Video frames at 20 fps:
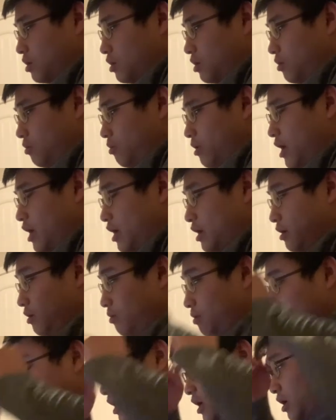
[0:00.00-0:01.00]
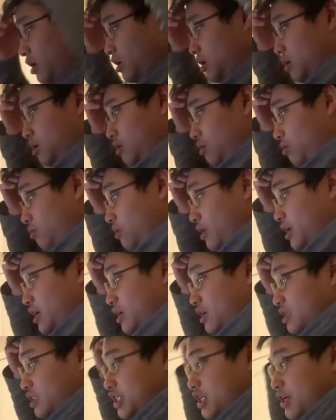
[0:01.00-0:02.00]
Wait.
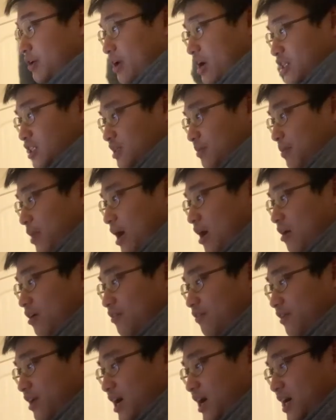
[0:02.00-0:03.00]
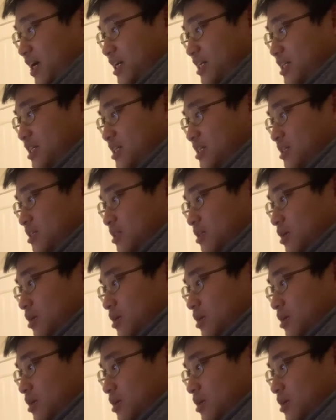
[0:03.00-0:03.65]
Dio has the power of ice?